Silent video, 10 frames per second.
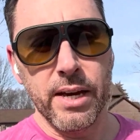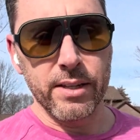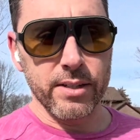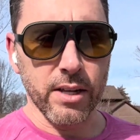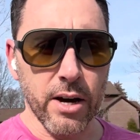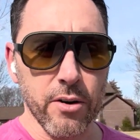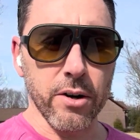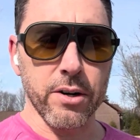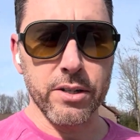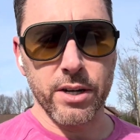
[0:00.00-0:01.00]
into cloud
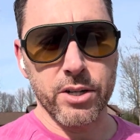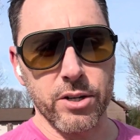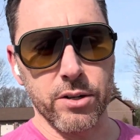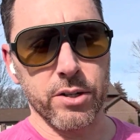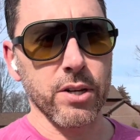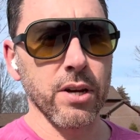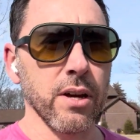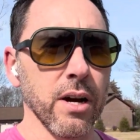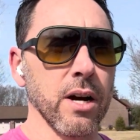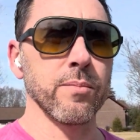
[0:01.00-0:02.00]
architectures.
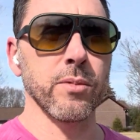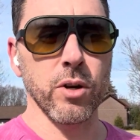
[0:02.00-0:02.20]
Um,